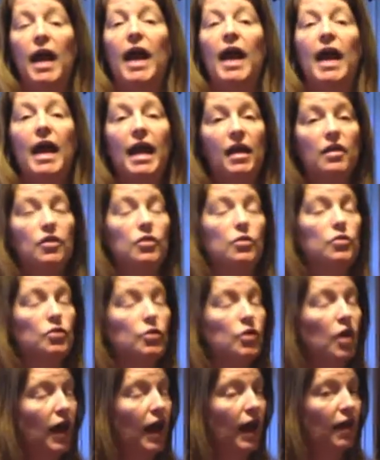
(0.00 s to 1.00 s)
and you do
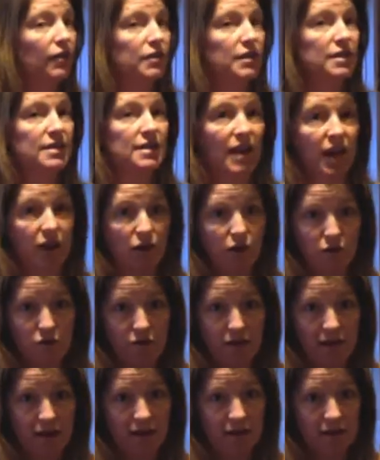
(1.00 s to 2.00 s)
not have to
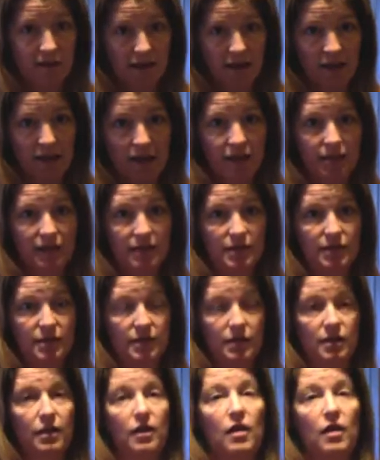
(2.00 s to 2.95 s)
sacrifice taste